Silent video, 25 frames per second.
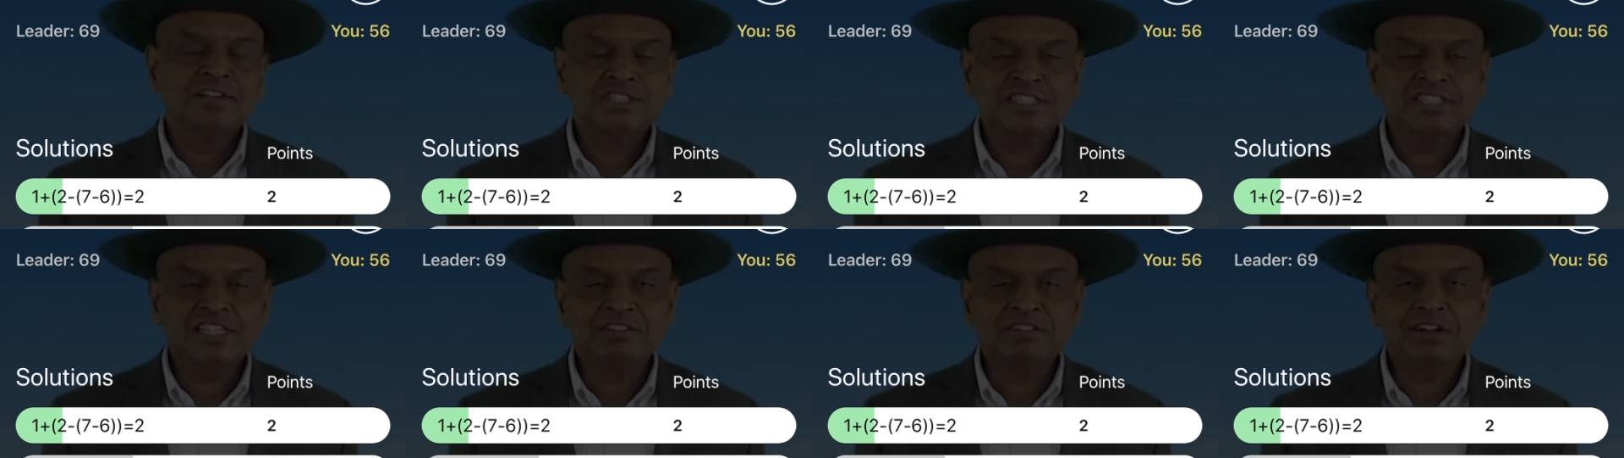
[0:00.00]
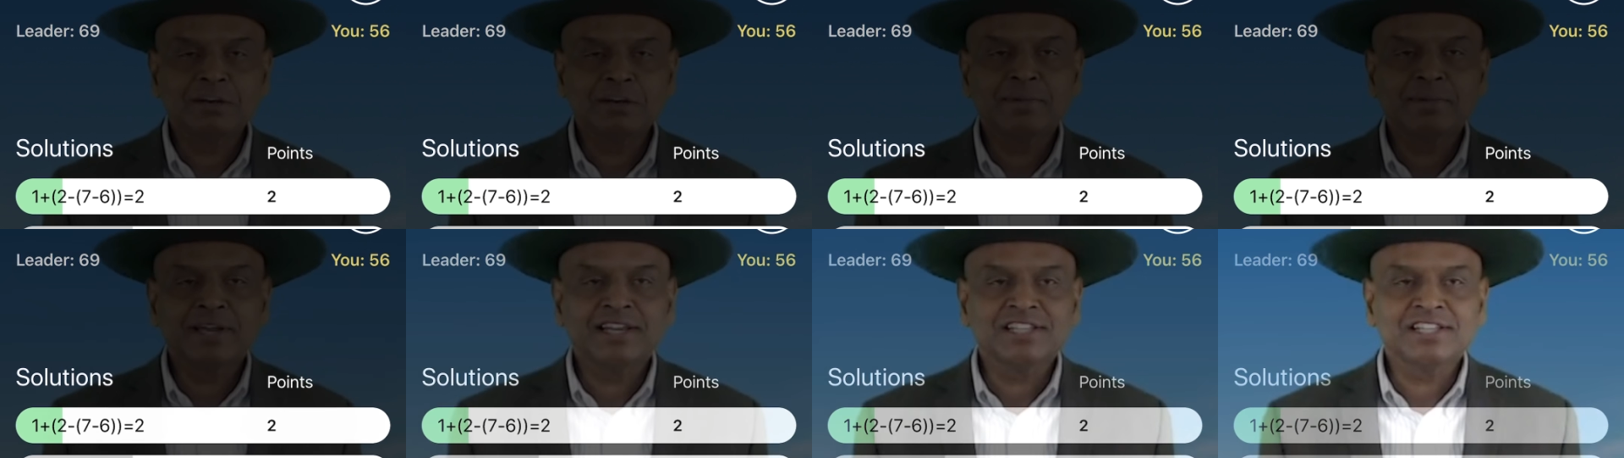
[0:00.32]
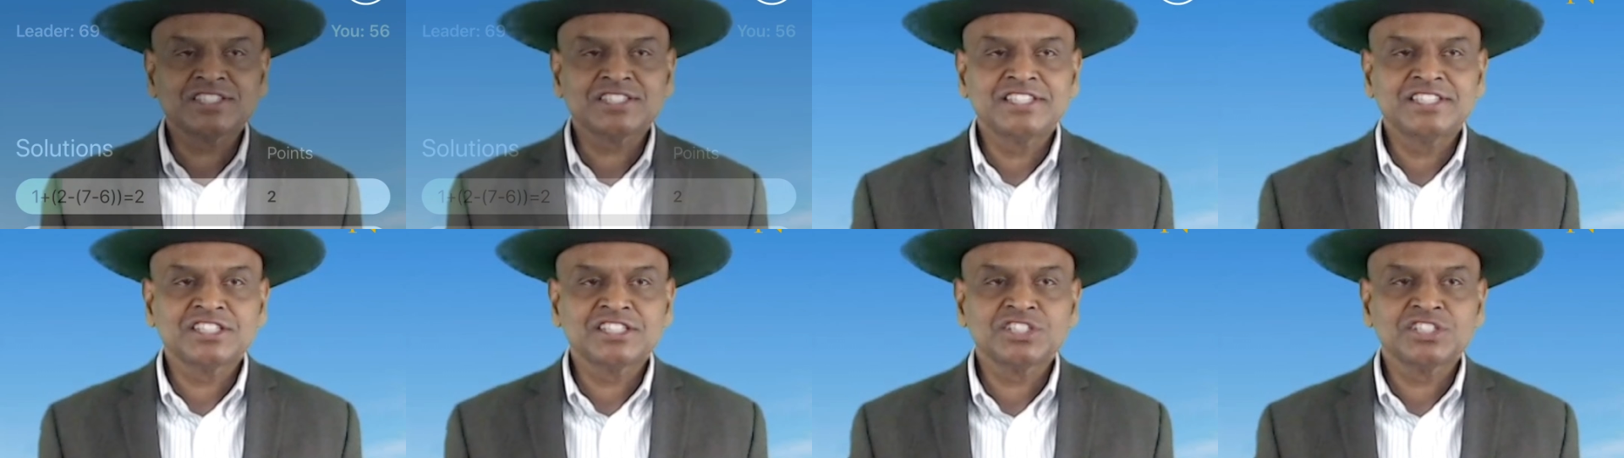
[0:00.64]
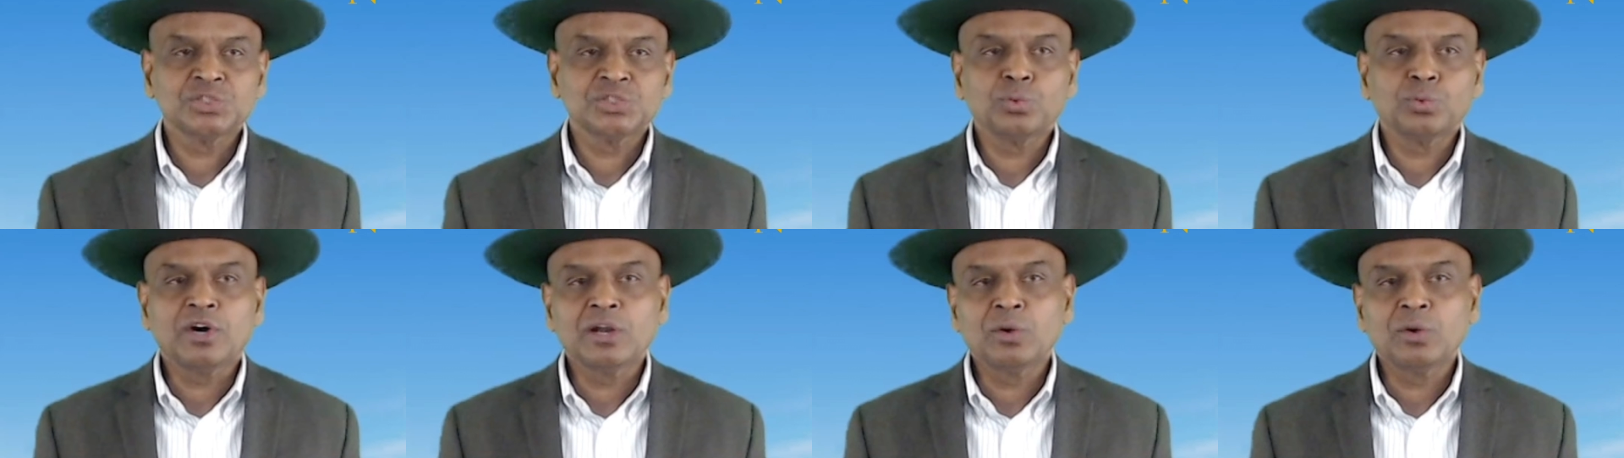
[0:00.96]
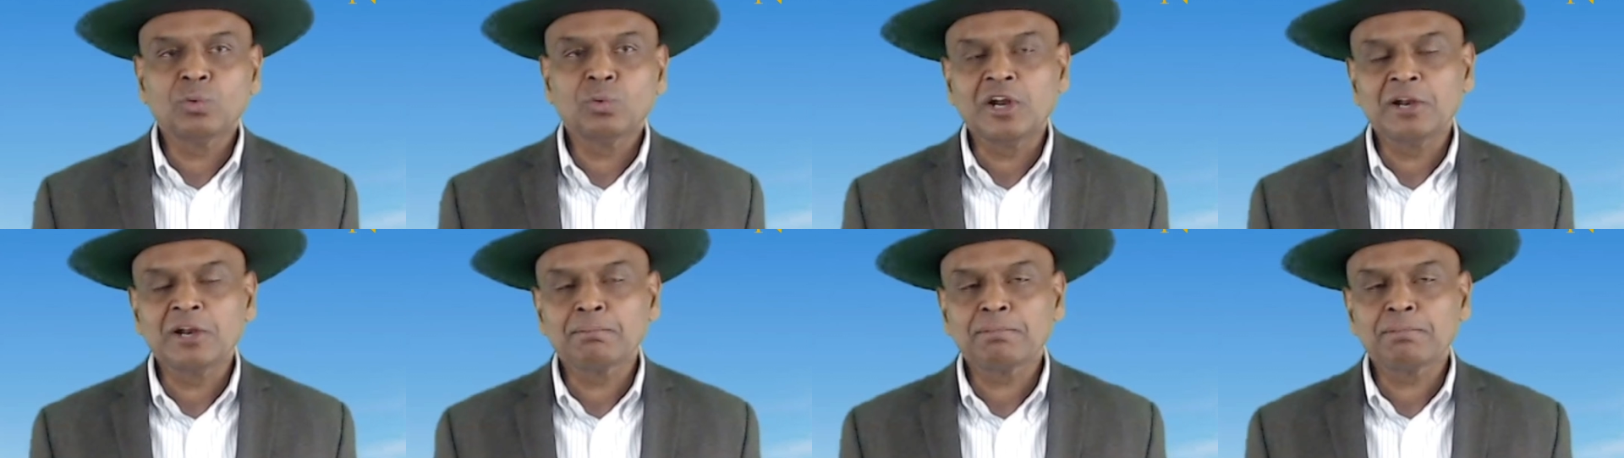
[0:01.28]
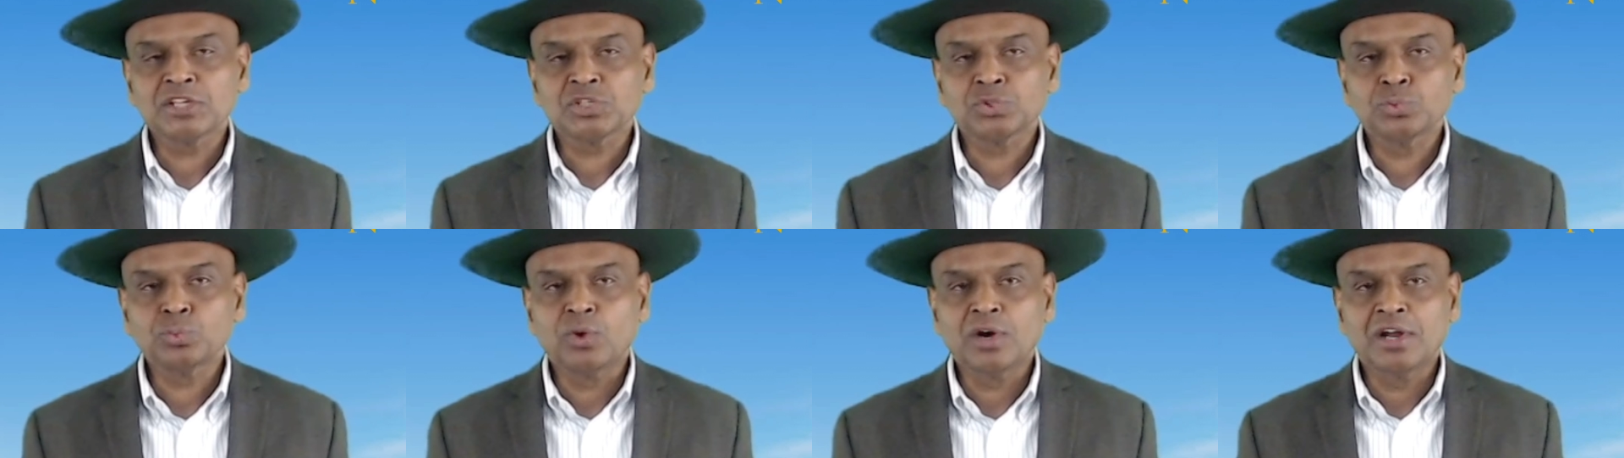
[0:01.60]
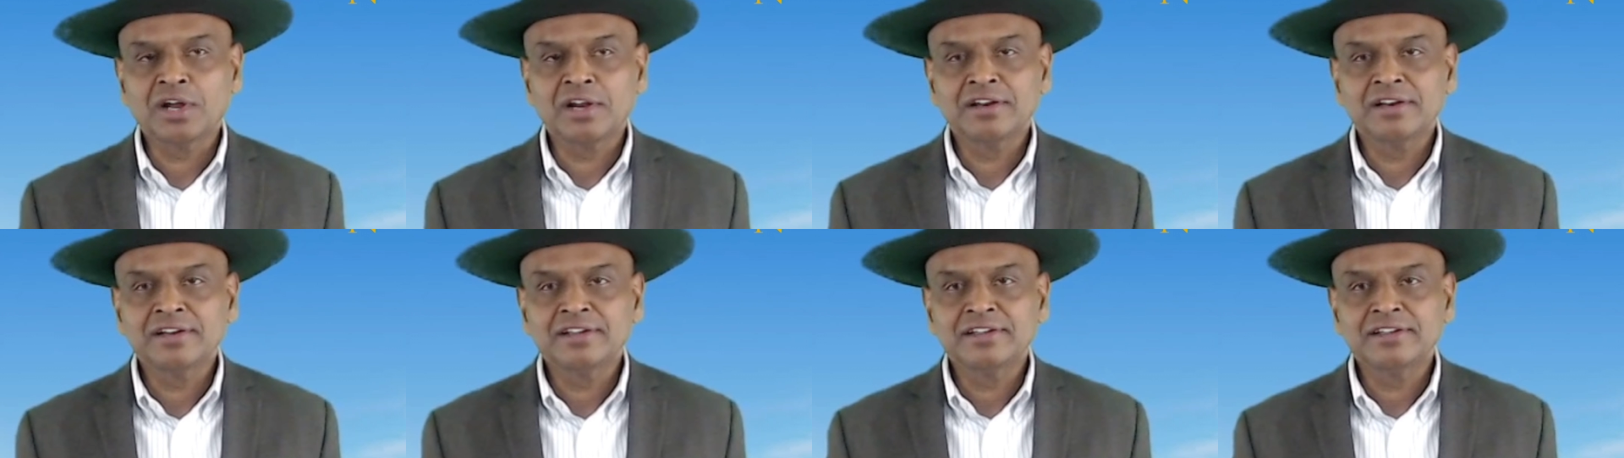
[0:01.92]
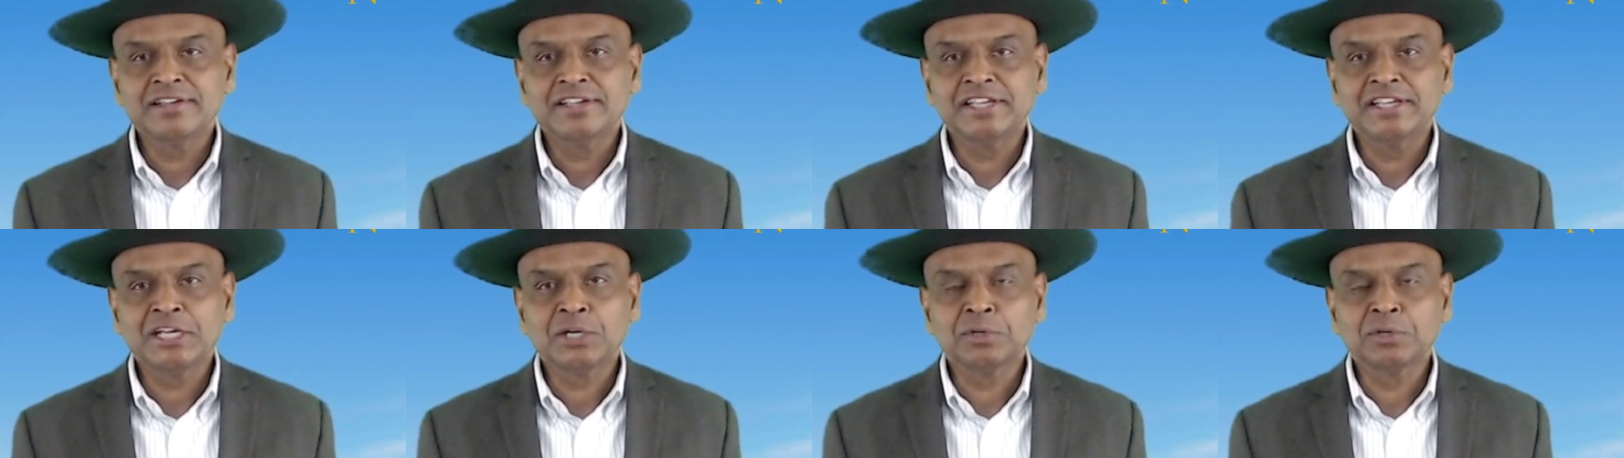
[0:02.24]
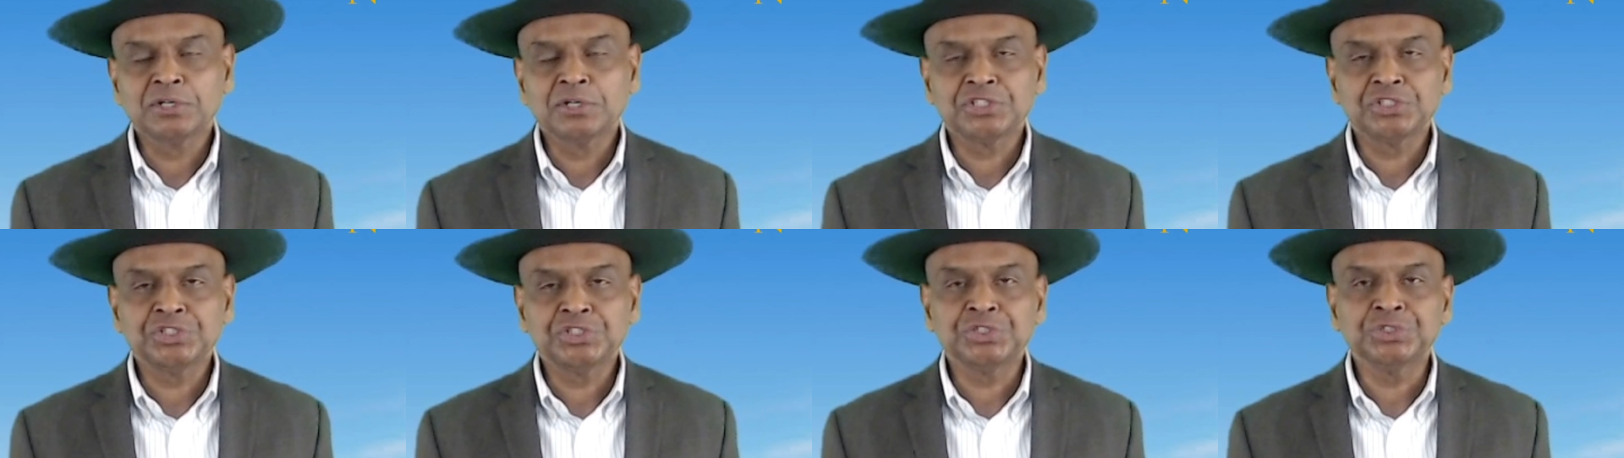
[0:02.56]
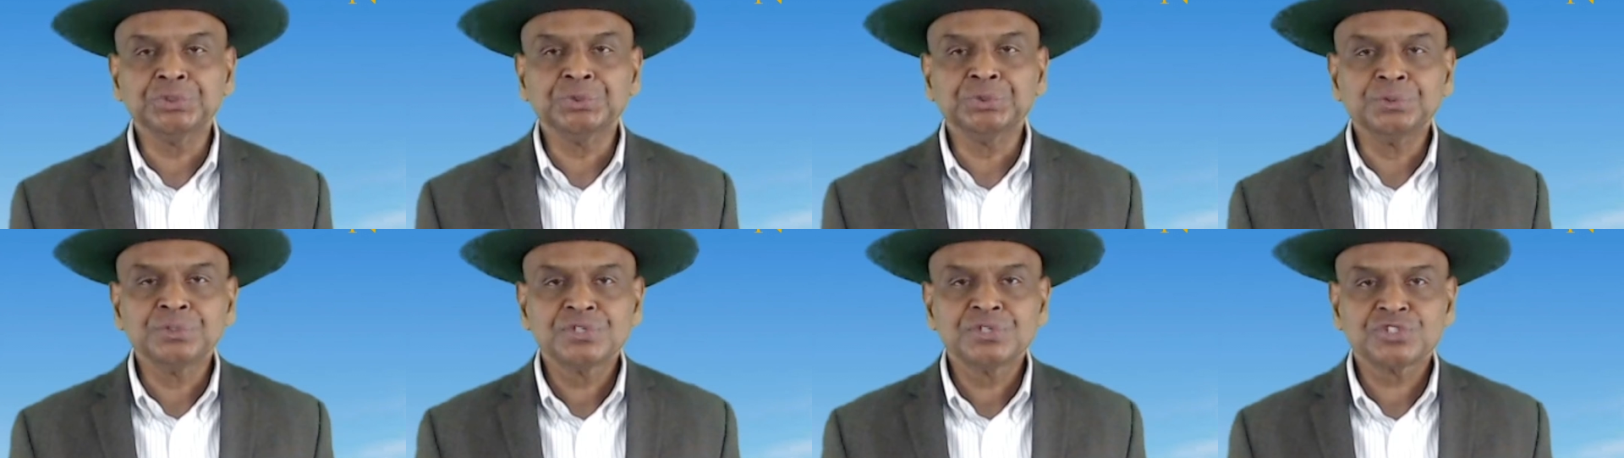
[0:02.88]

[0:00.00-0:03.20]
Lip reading: 7 minus 6 is 1, 1 plus 1 equal to 2.